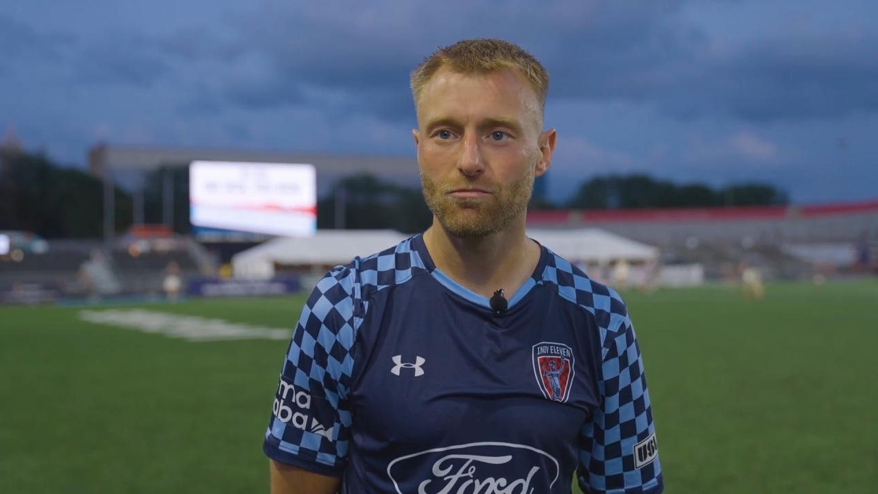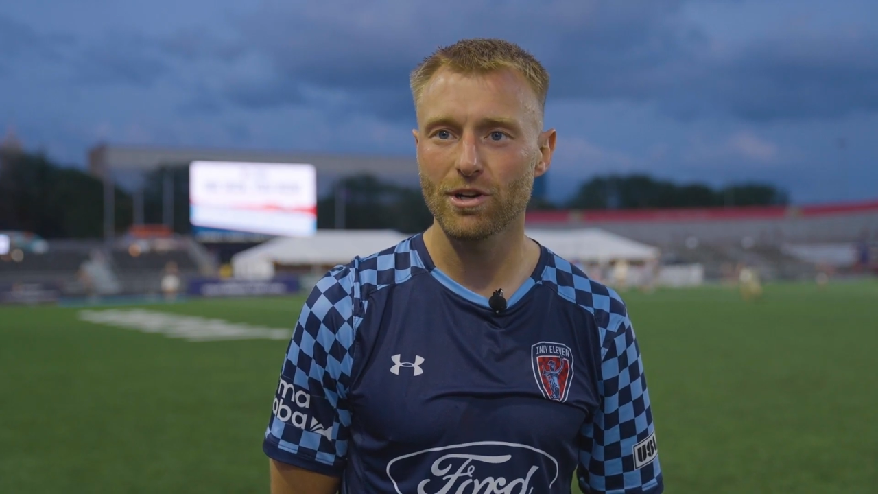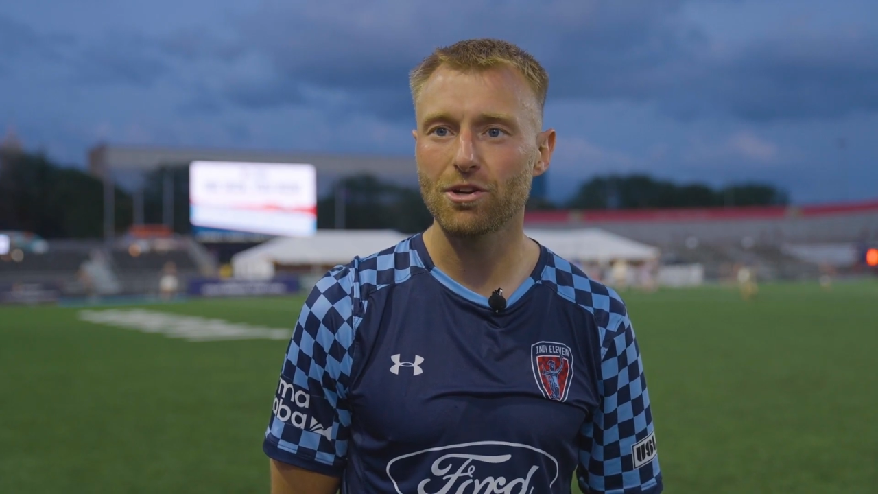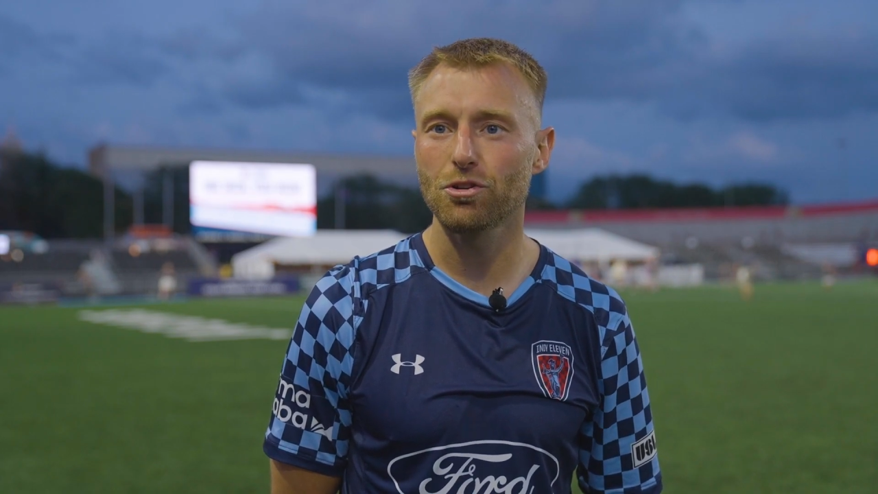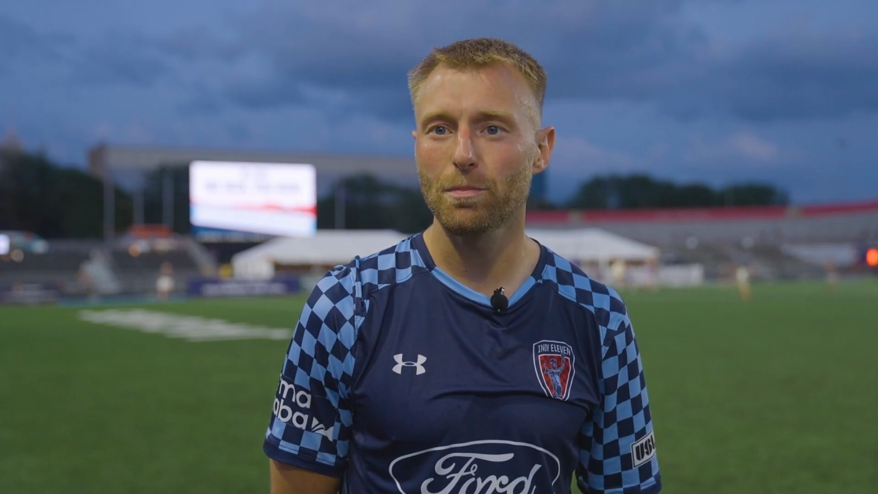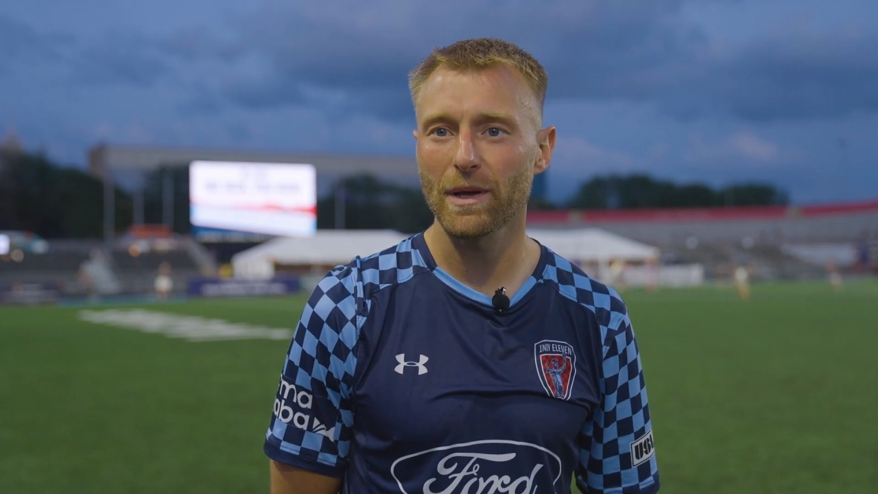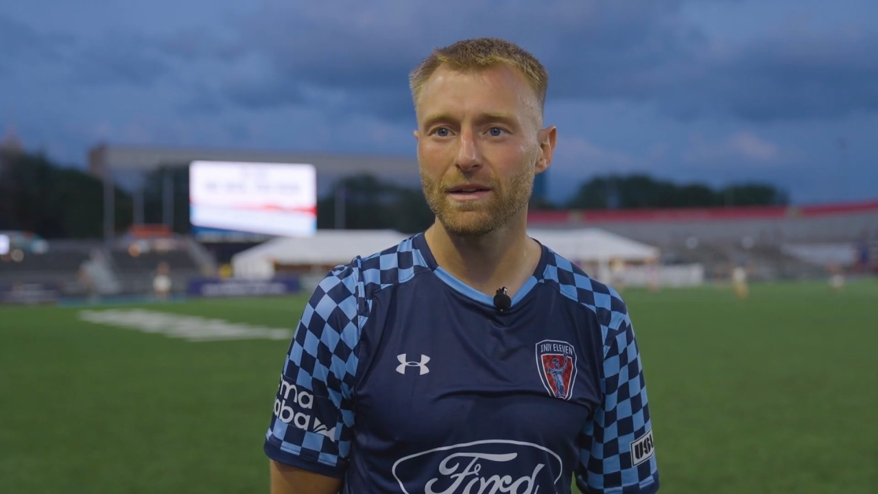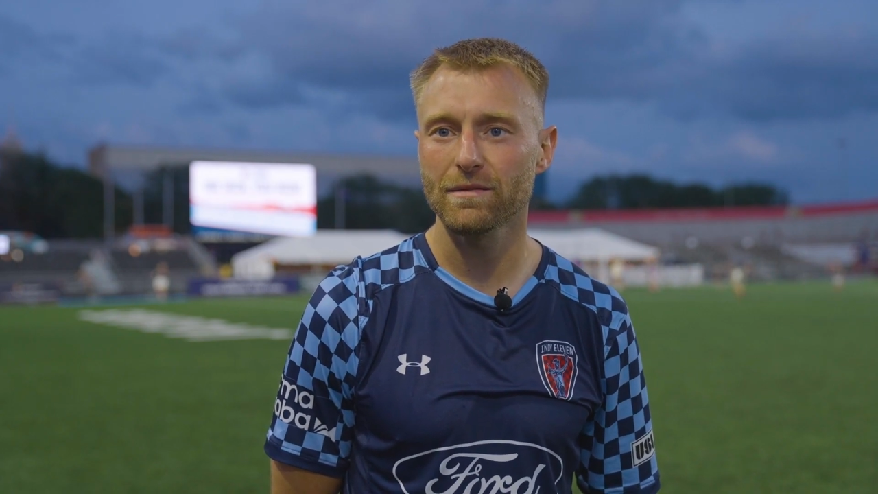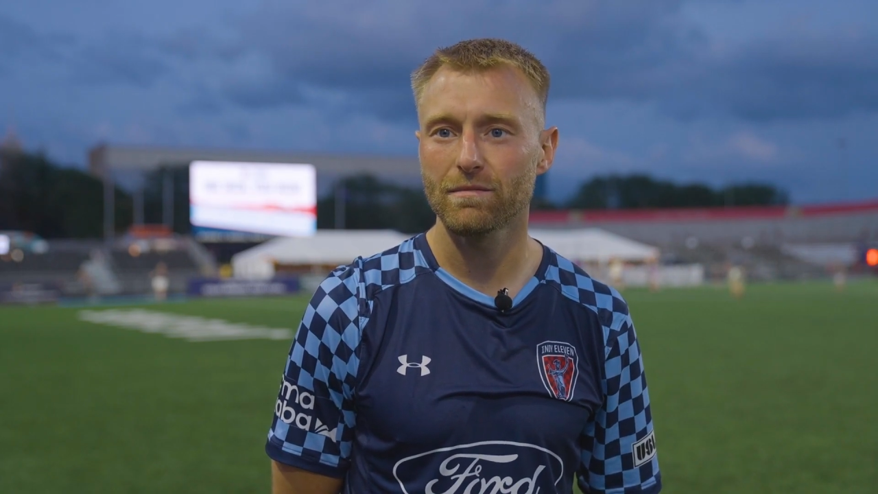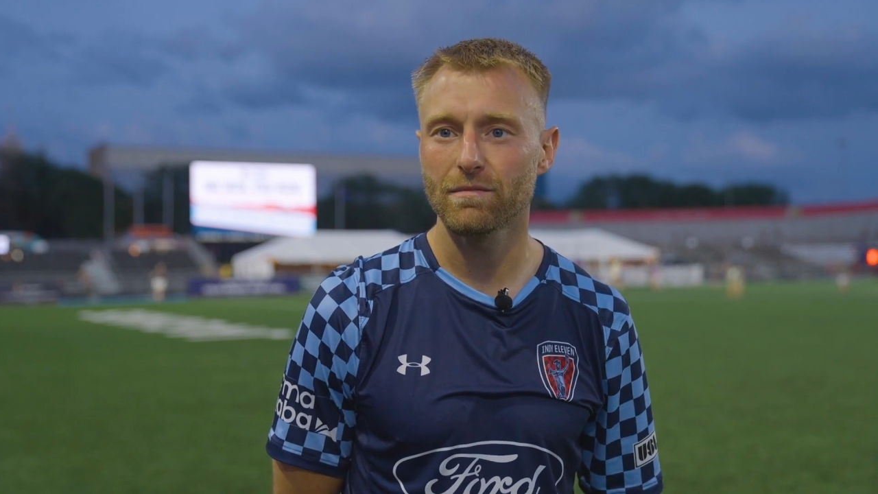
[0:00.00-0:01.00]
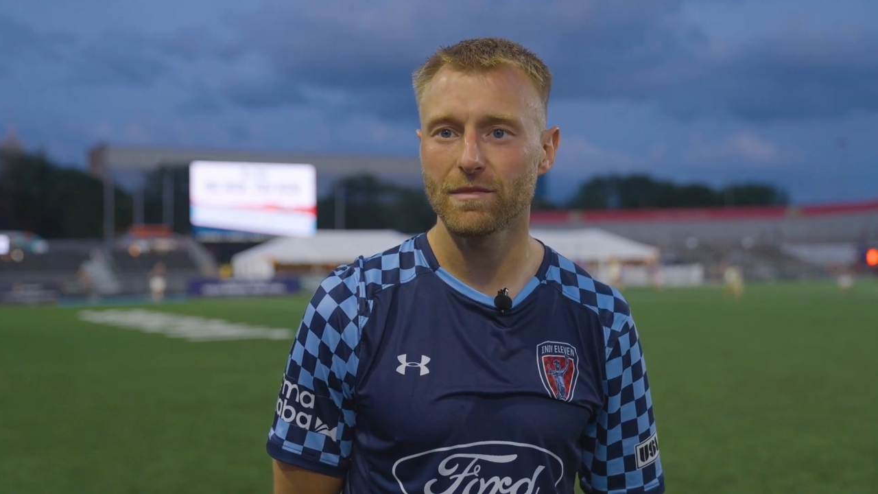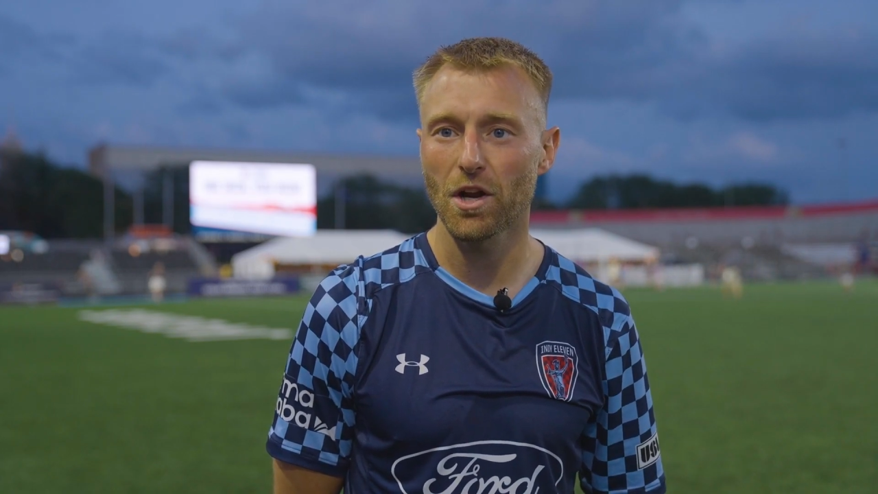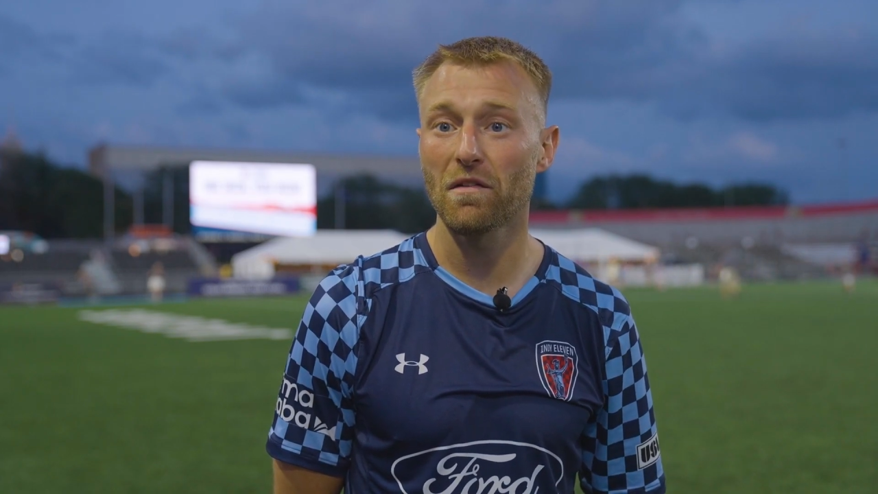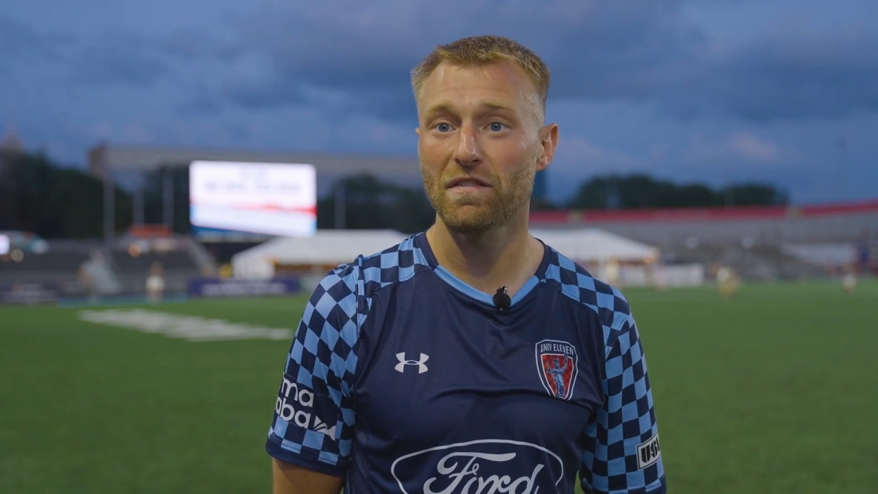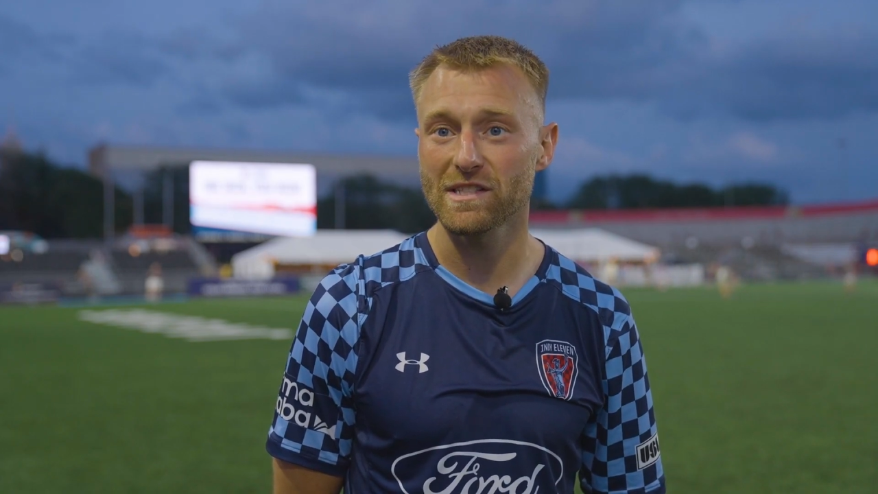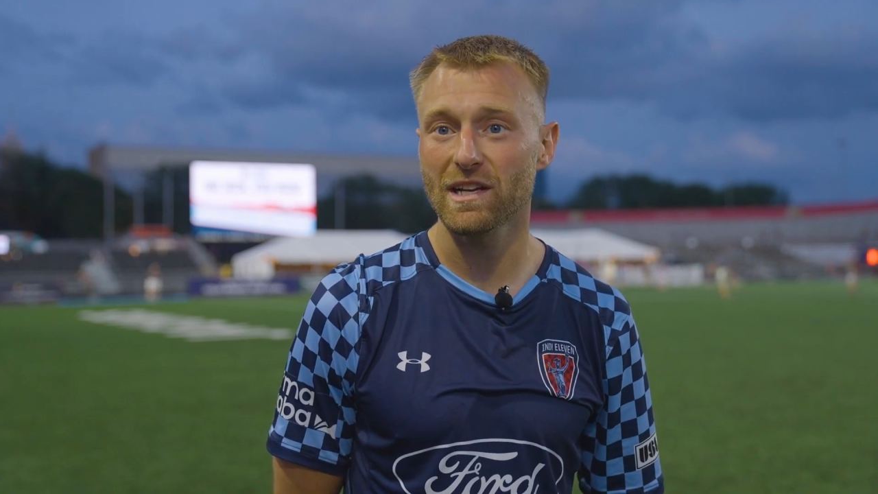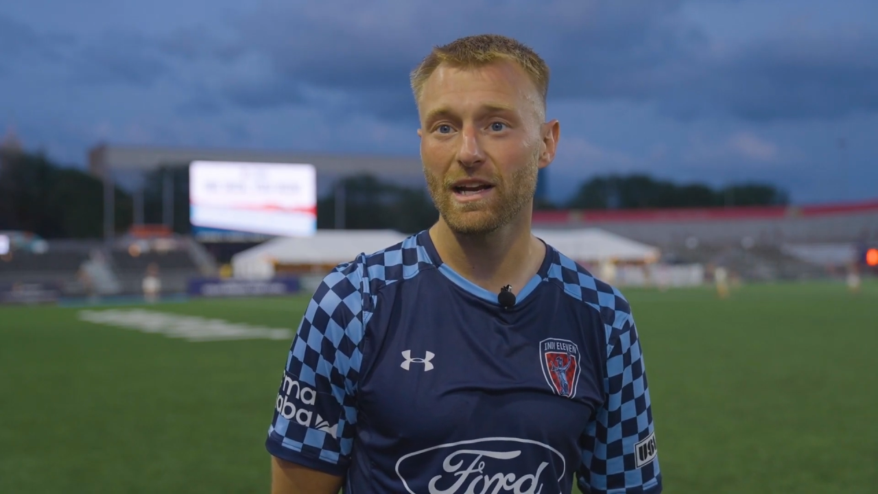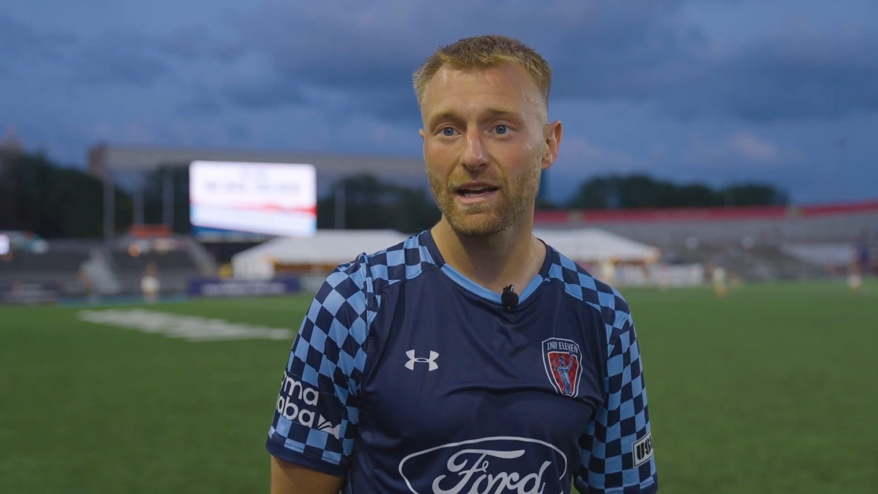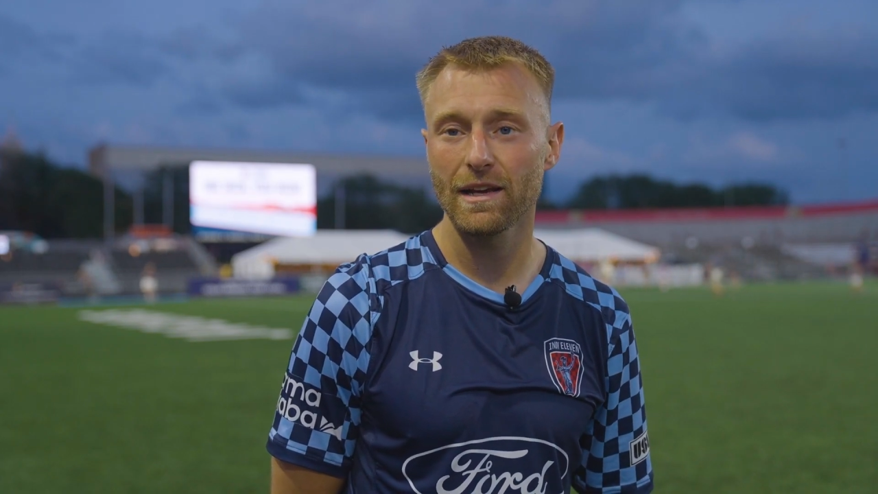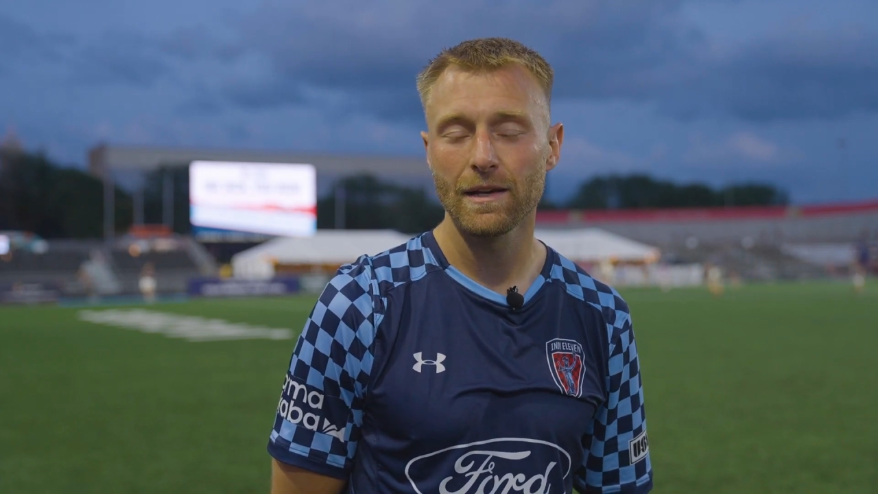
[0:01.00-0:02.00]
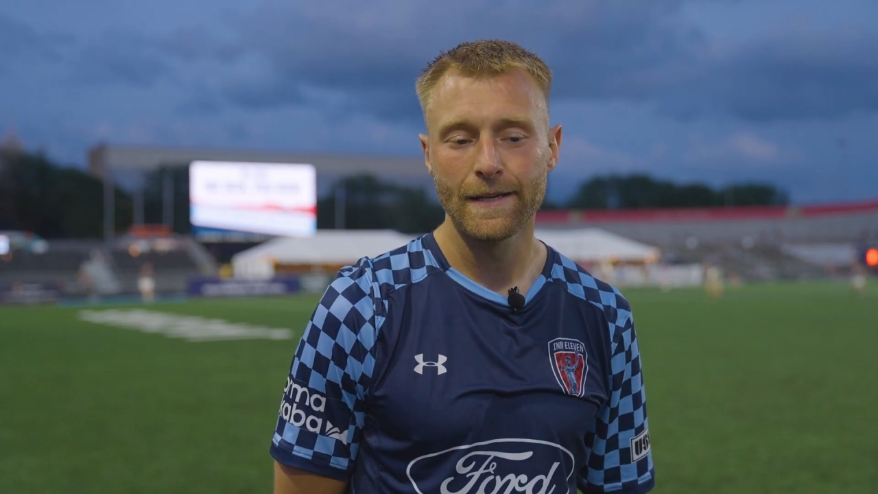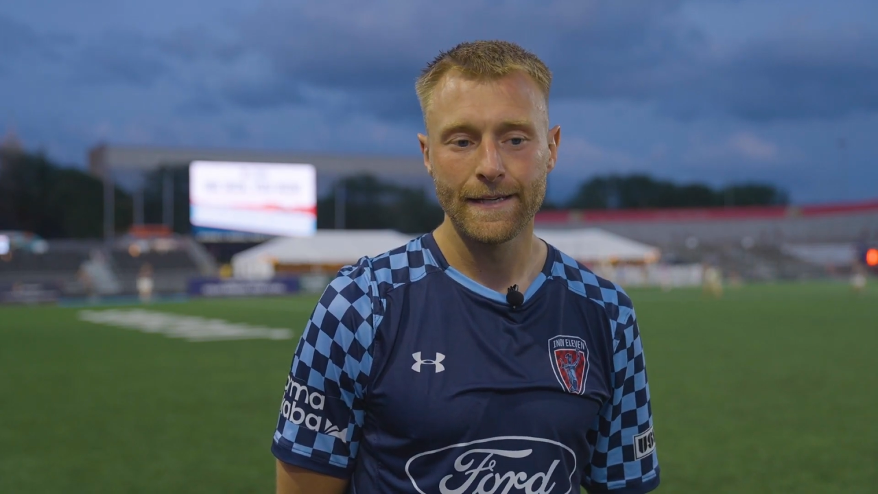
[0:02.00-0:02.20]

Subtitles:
regrouping, you know, physically,